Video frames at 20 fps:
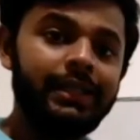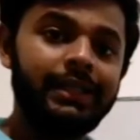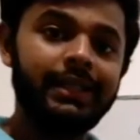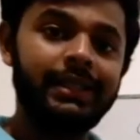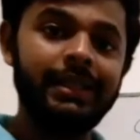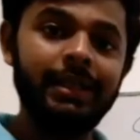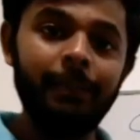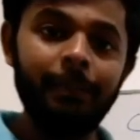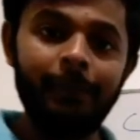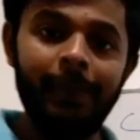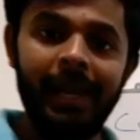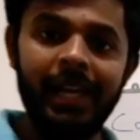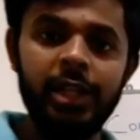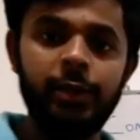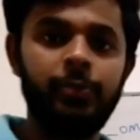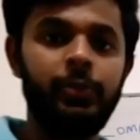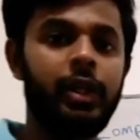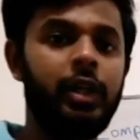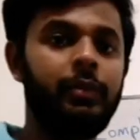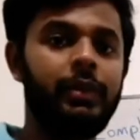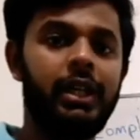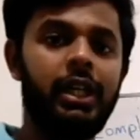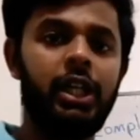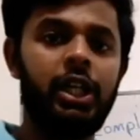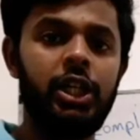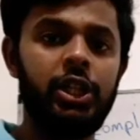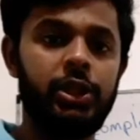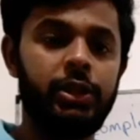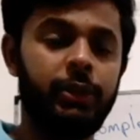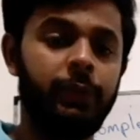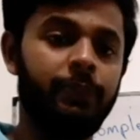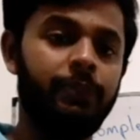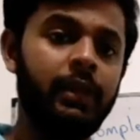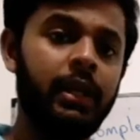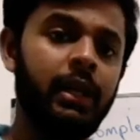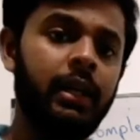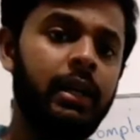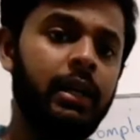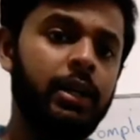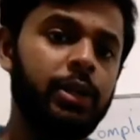the complex permanent
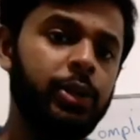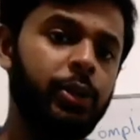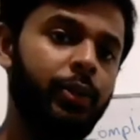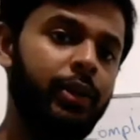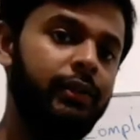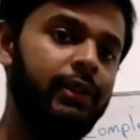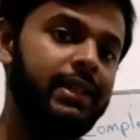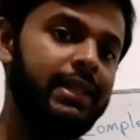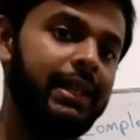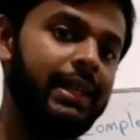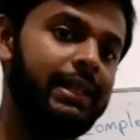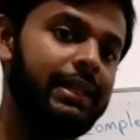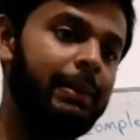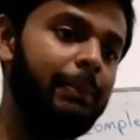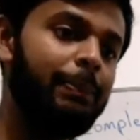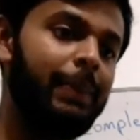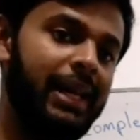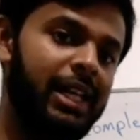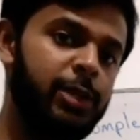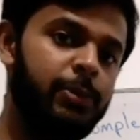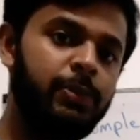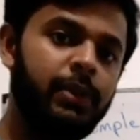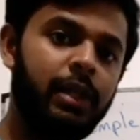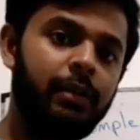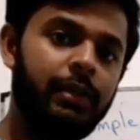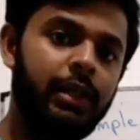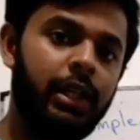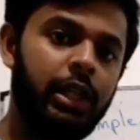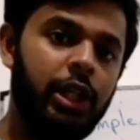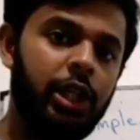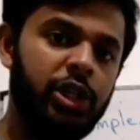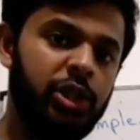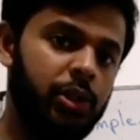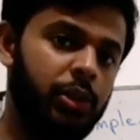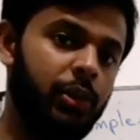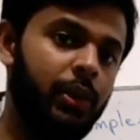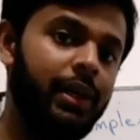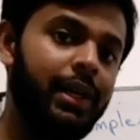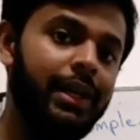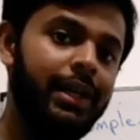tissue. So when we say complex permanent
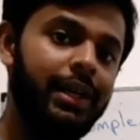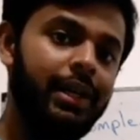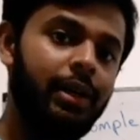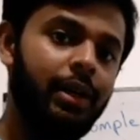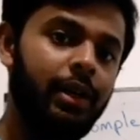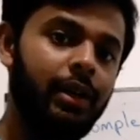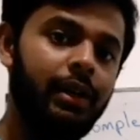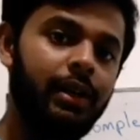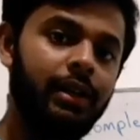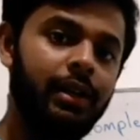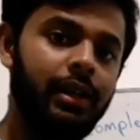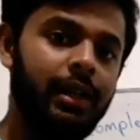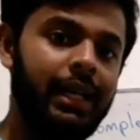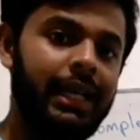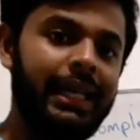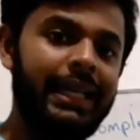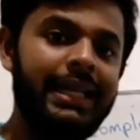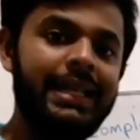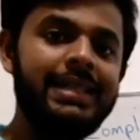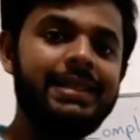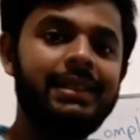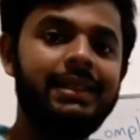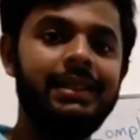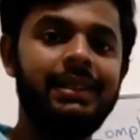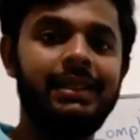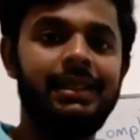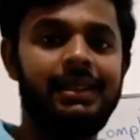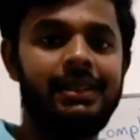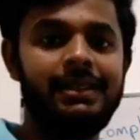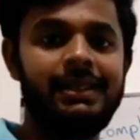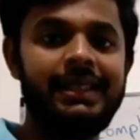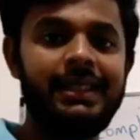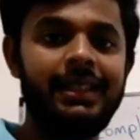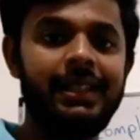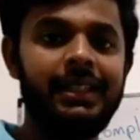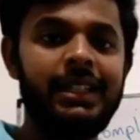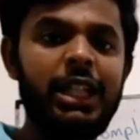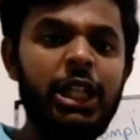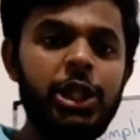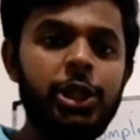tissue, it is
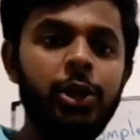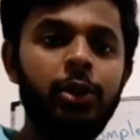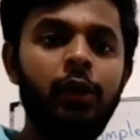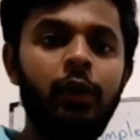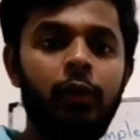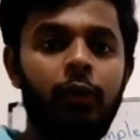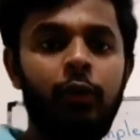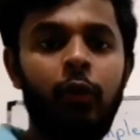a tissue